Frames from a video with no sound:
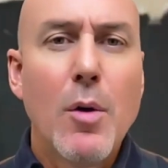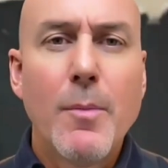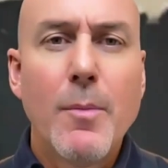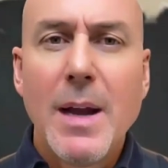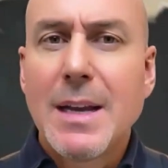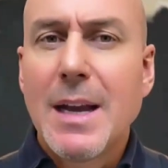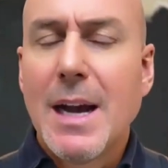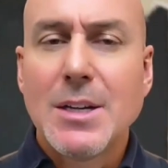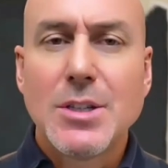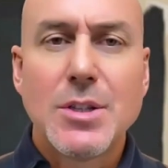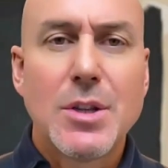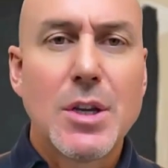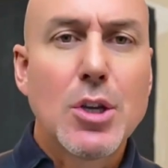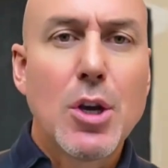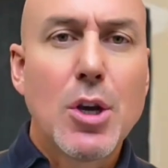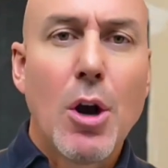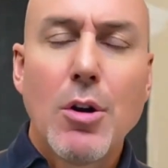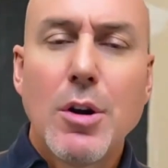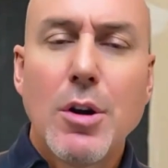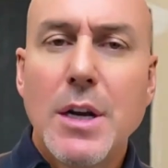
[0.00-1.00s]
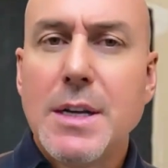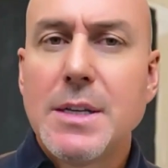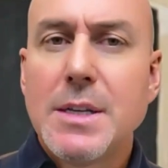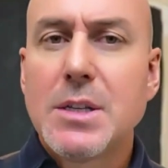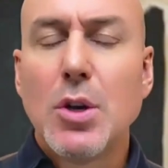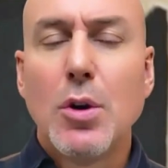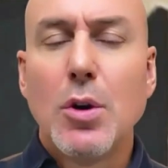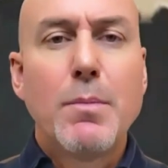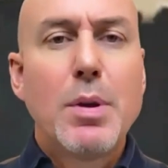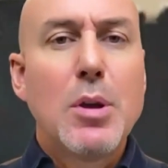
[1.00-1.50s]
my gosh, the garden is
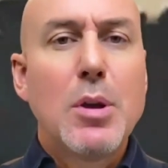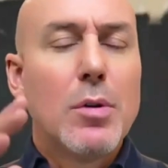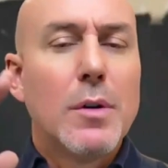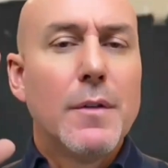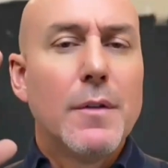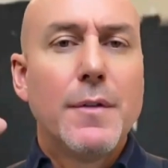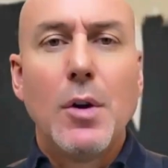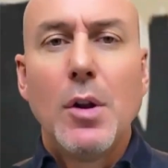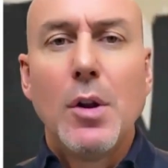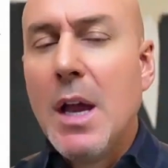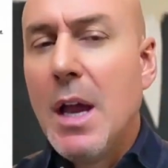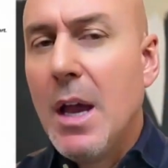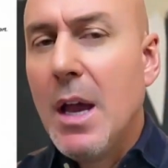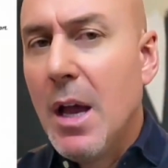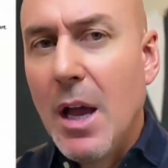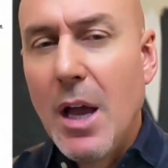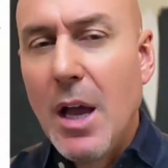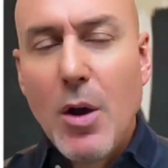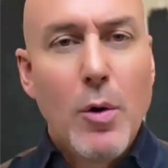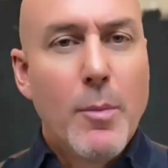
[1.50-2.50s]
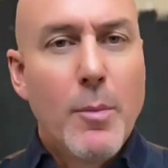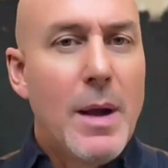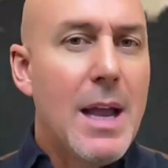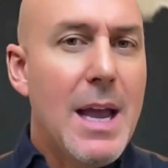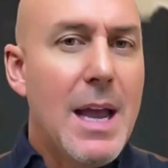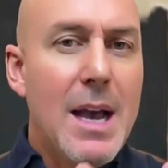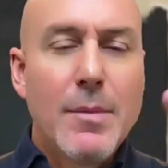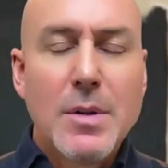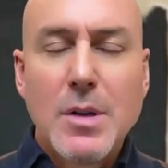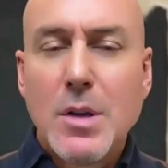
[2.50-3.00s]
so beautiful. Oh my,
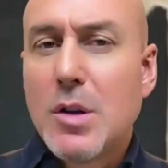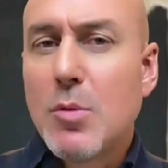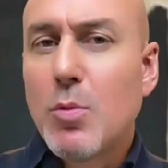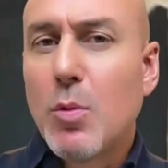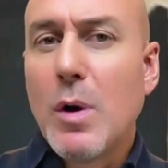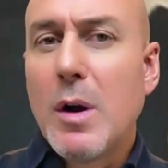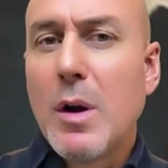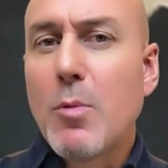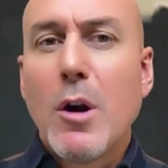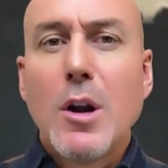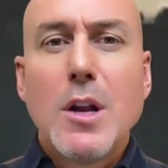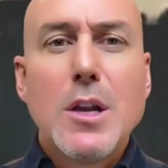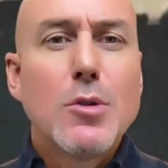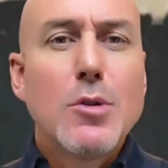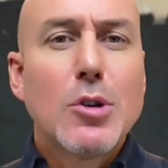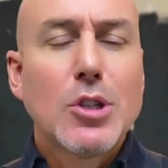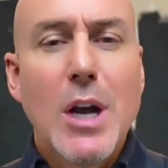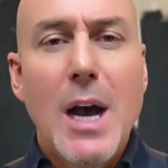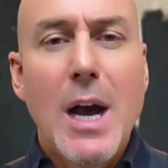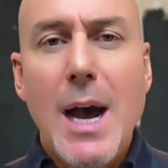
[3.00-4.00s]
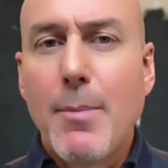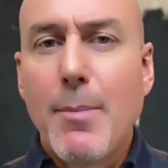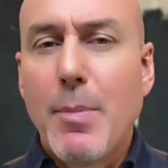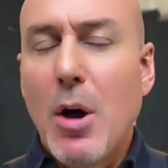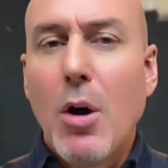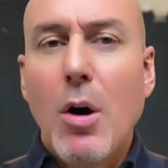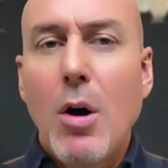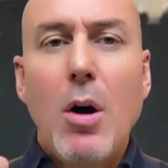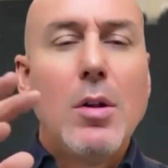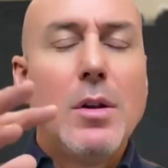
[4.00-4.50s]
where do you shop?
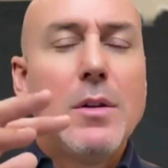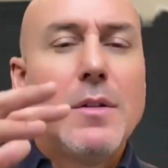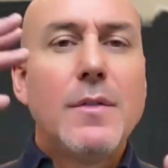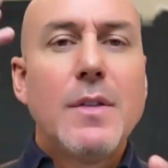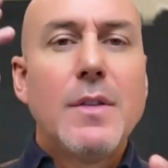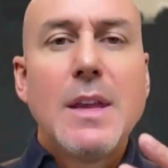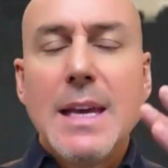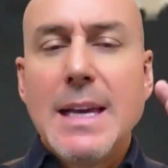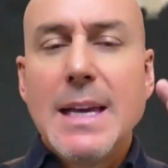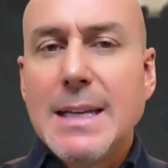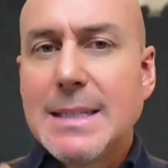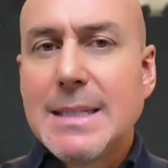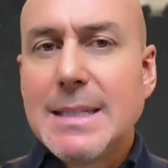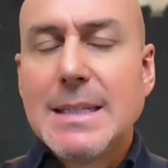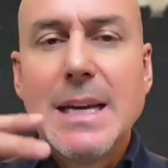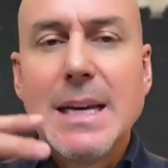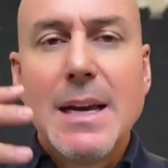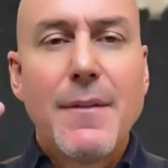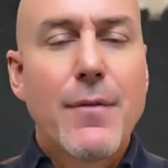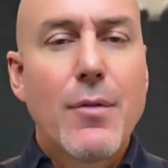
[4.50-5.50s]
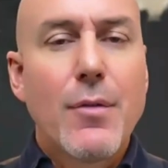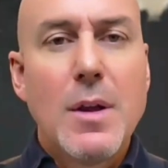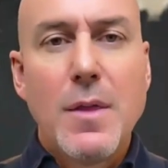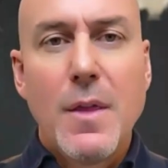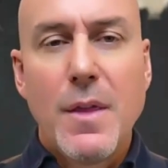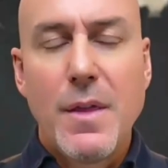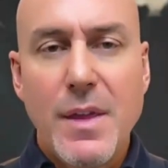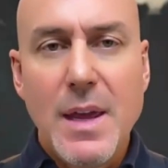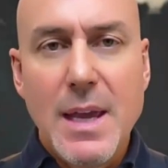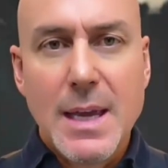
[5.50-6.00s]
All of these
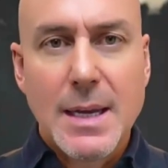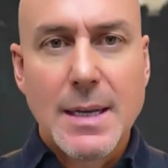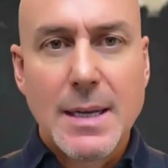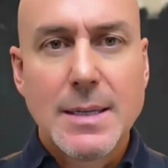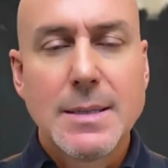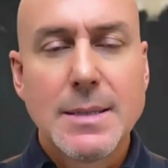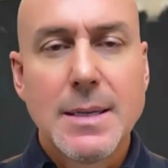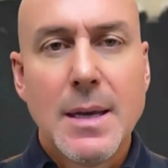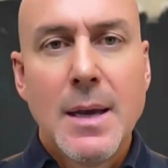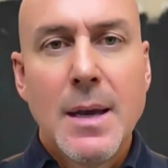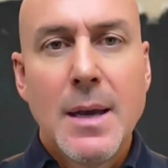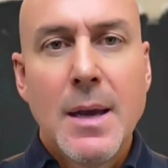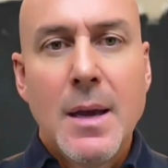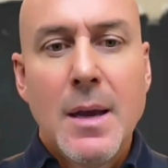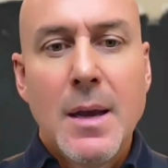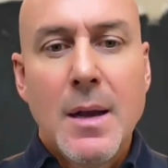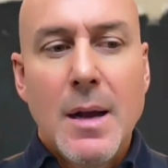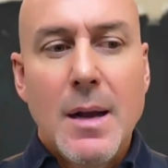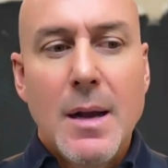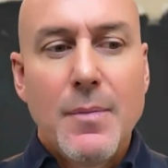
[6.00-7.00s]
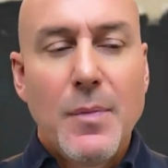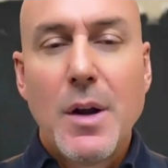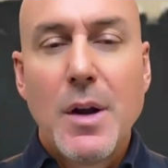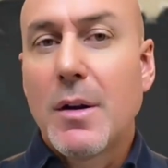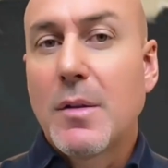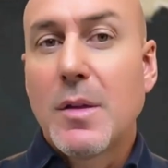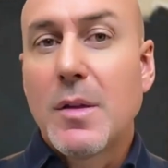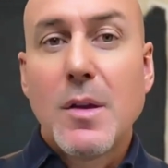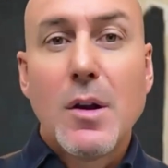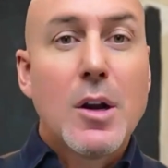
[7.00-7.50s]
different things.
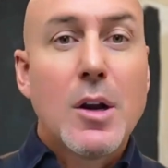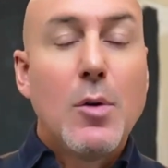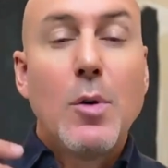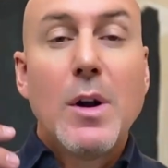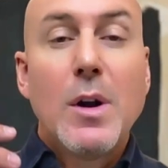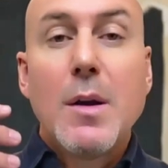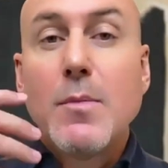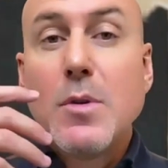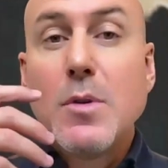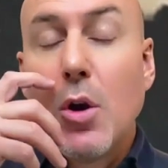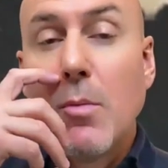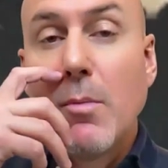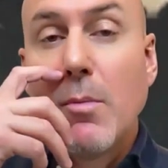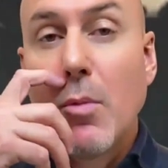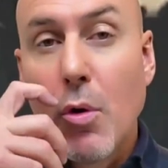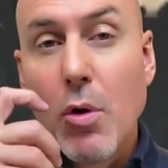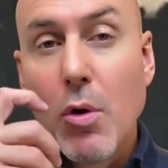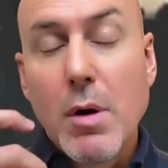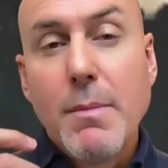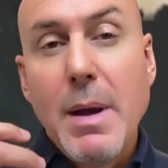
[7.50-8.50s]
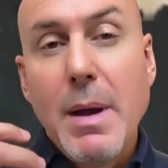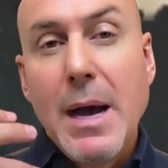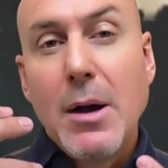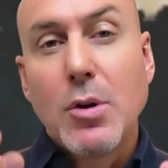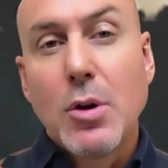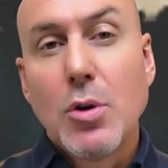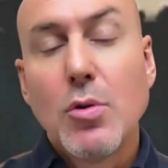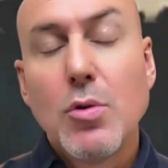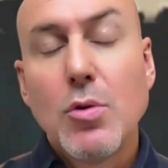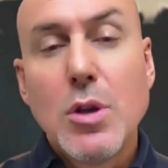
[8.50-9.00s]
They're going to want to know more
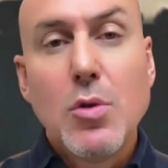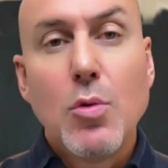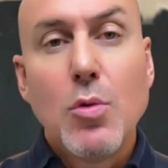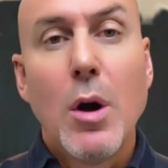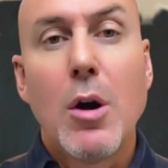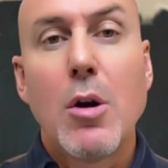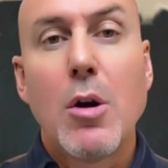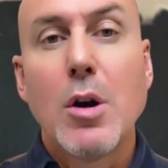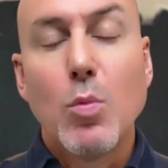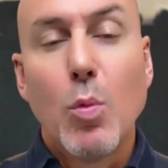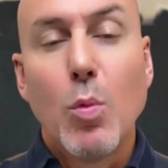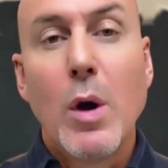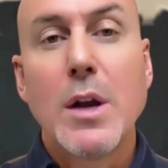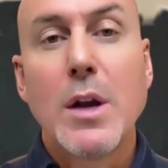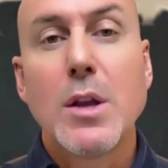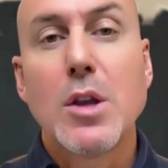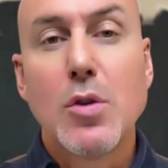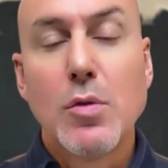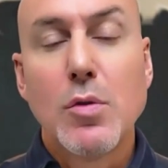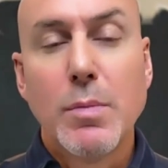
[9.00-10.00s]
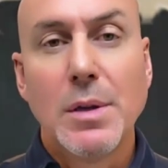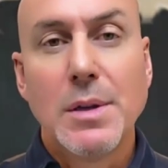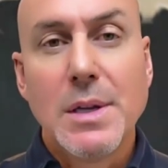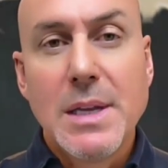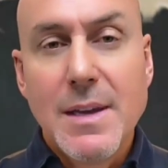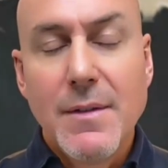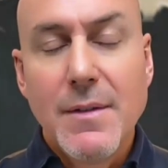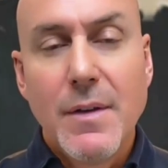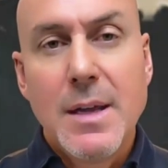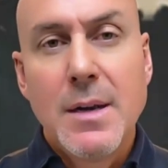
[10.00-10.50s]
about who you are and what you
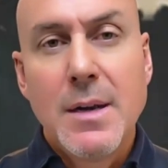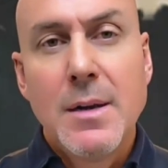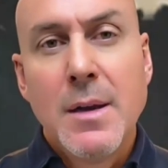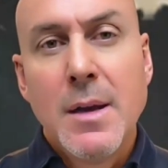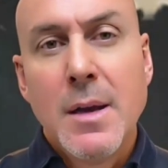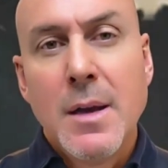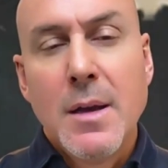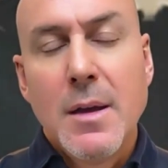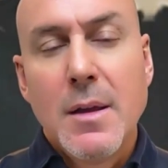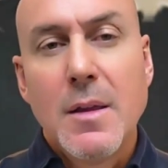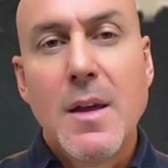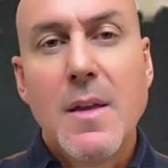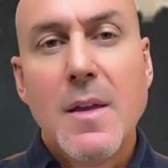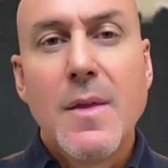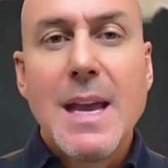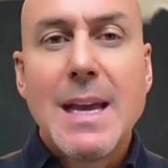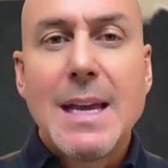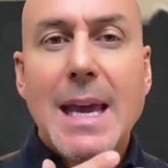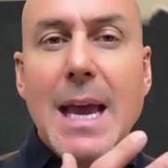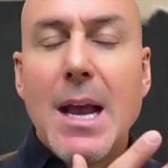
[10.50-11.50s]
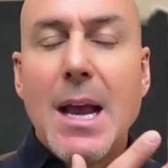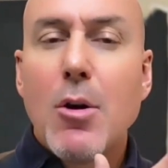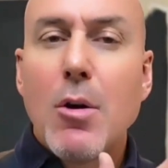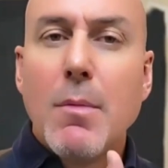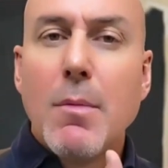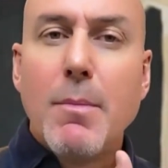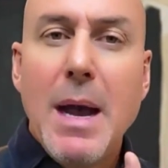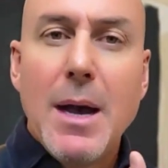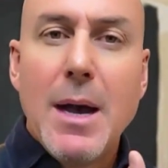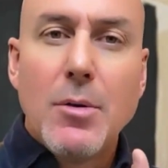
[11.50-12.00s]
believe in than they care
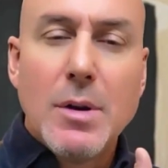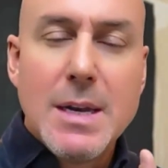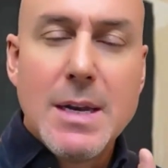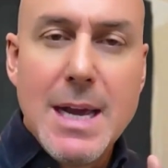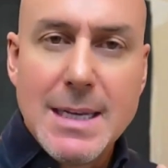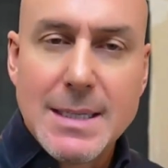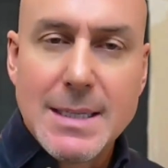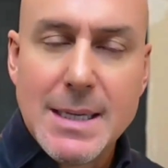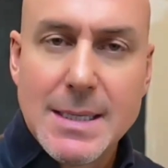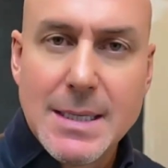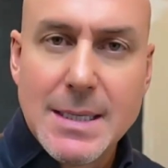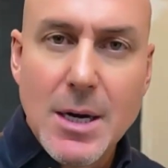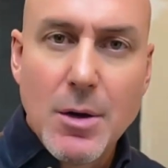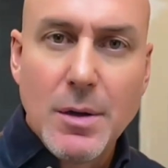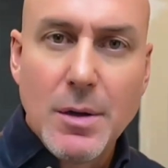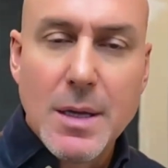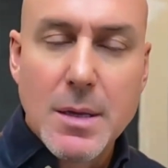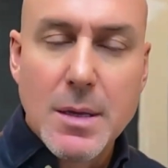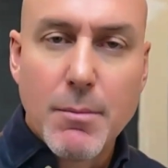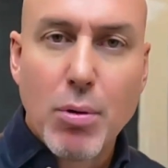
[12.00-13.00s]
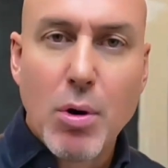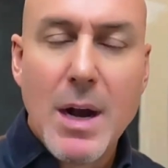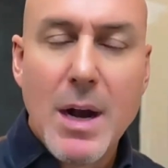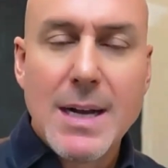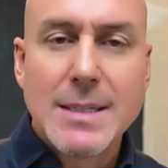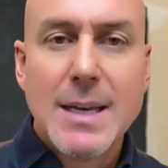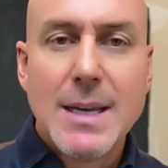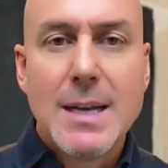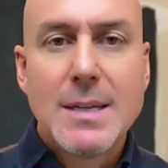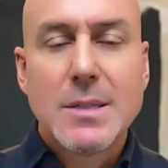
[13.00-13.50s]
about necessarily the
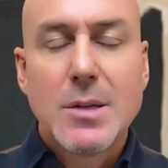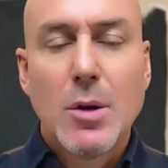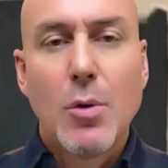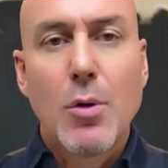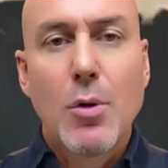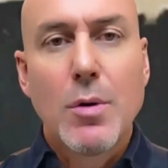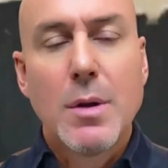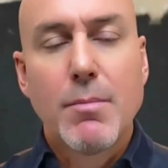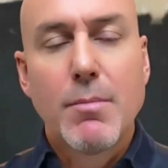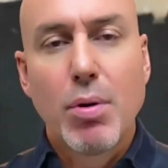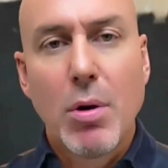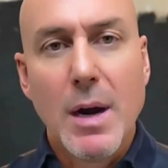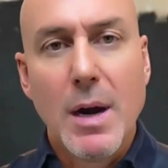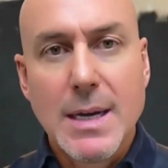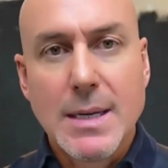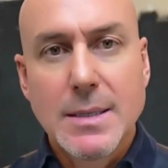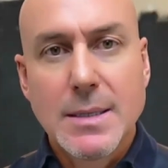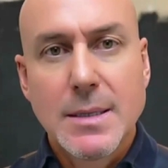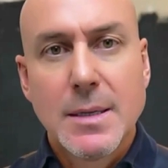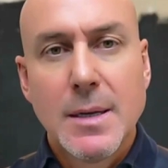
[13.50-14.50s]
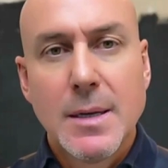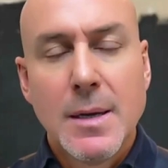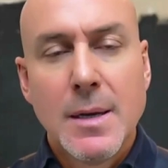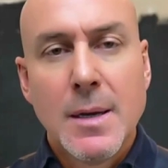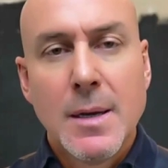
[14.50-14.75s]
process or the price.